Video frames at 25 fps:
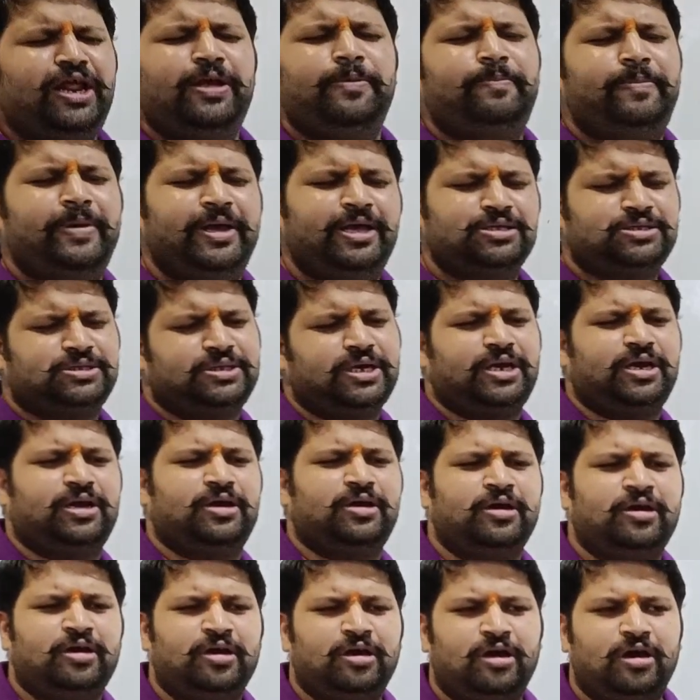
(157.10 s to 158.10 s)
basic
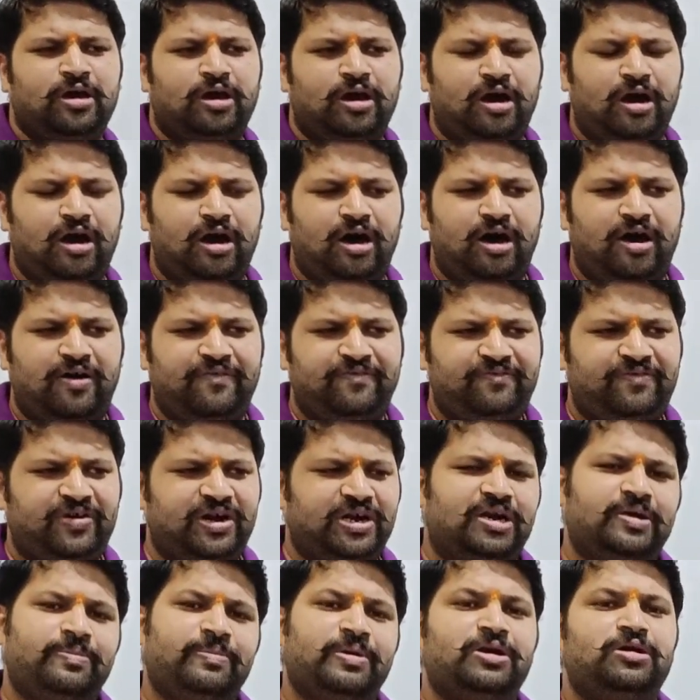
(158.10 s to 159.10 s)

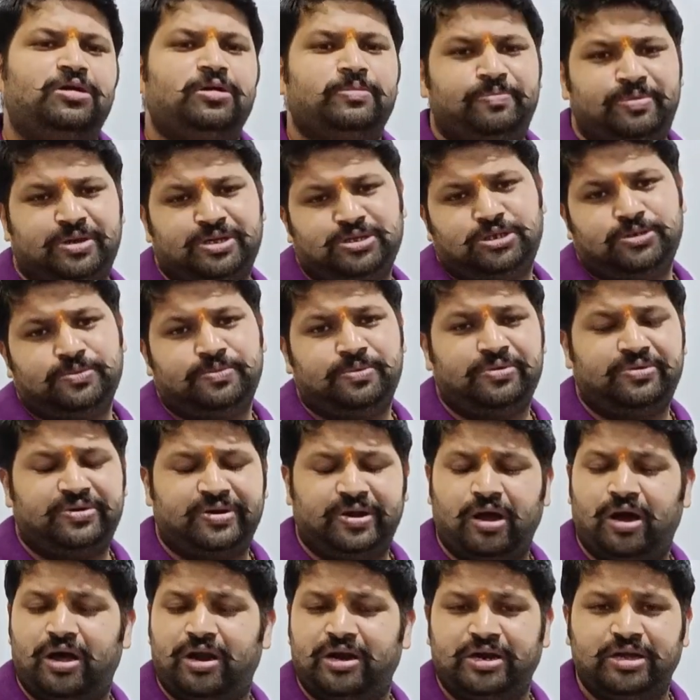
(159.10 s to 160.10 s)
fundamental principle
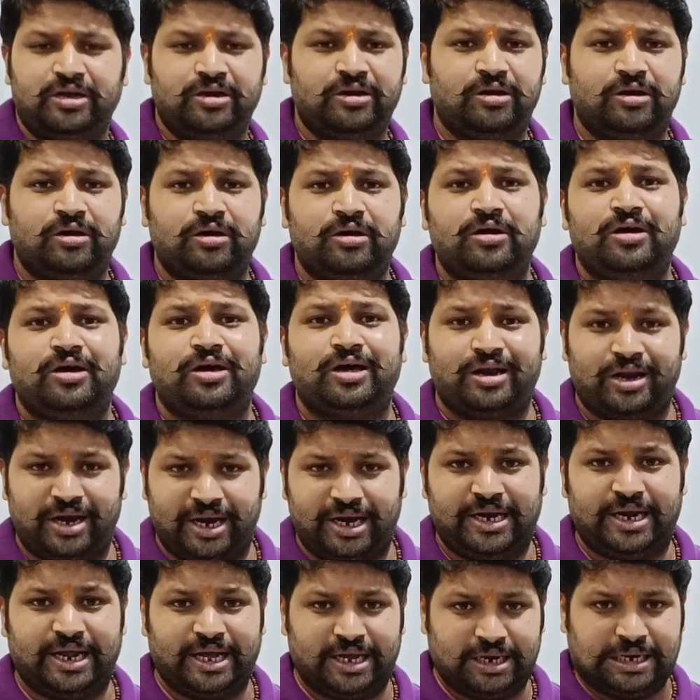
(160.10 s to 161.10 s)
regarding a
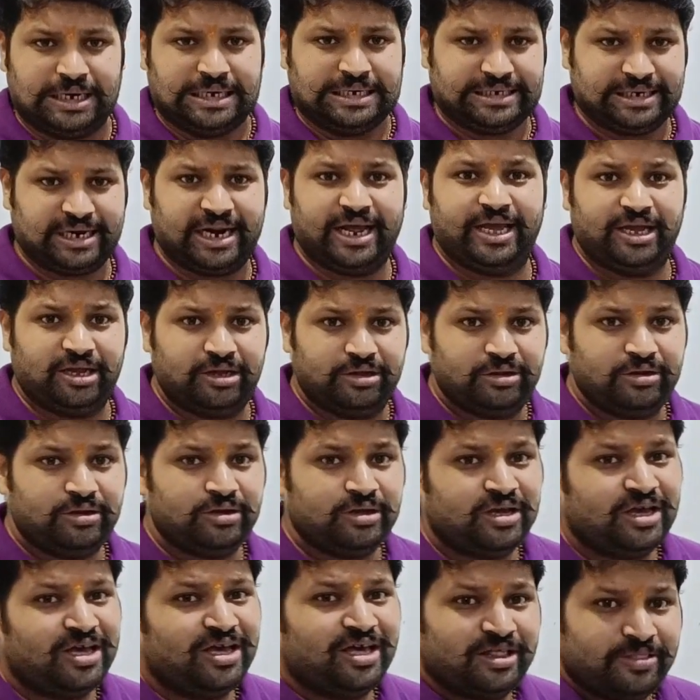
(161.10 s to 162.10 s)
right angle triangle,
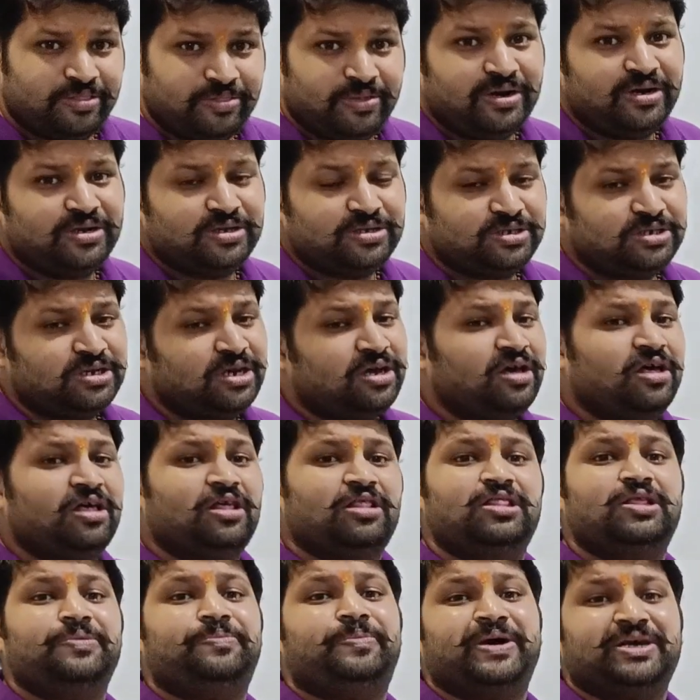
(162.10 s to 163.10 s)
that is
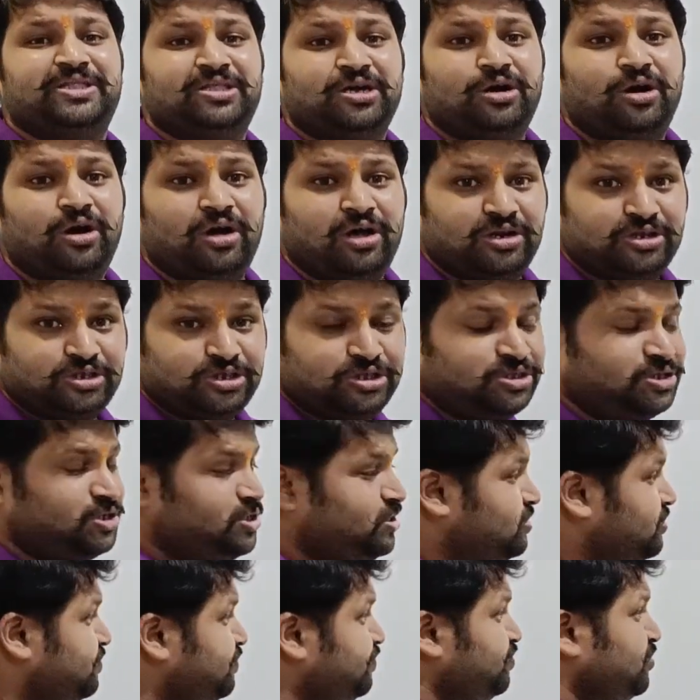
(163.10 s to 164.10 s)
the Pythagoras
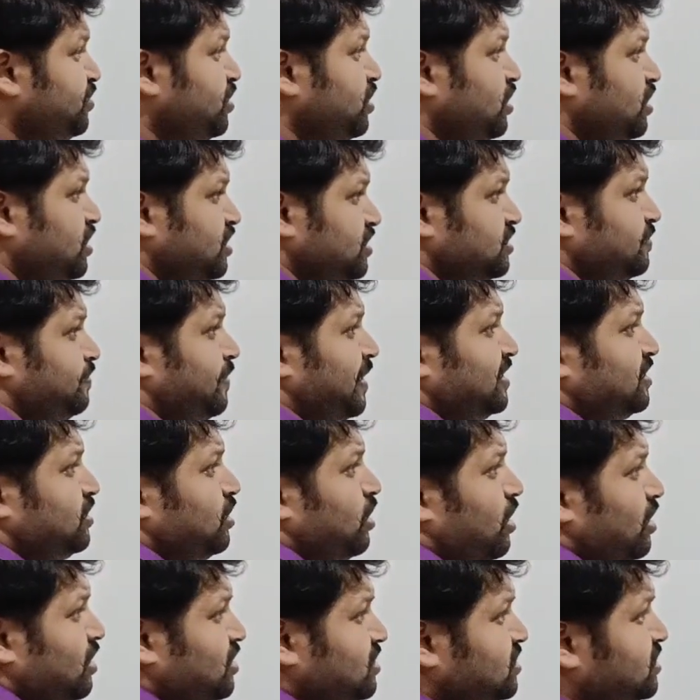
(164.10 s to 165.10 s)
theorem. The
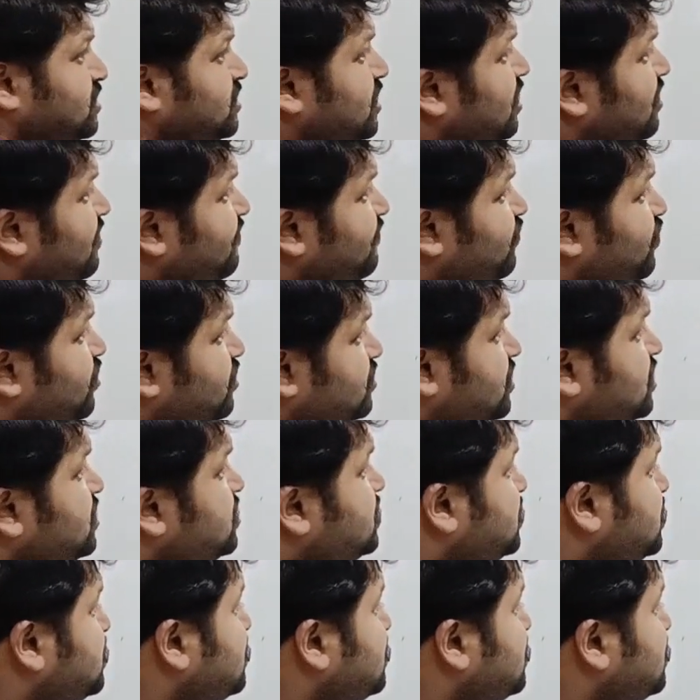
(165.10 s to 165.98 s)
Pythagoras theorem for this